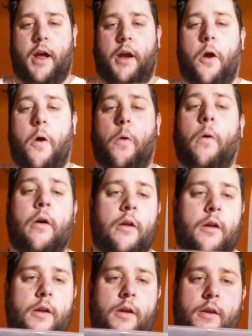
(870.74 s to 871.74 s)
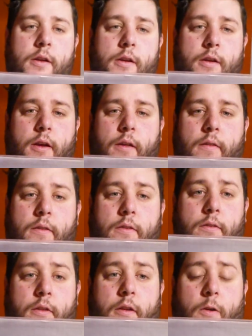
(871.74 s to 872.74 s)
I go. And this
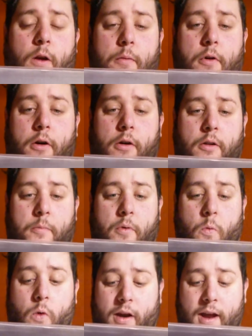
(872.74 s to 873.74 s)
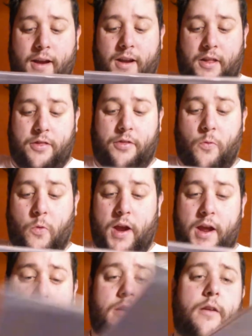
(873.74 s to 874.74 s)
is the Incredible Hulk
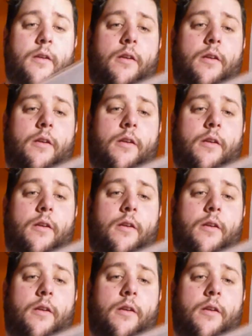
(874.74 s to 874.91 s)
#193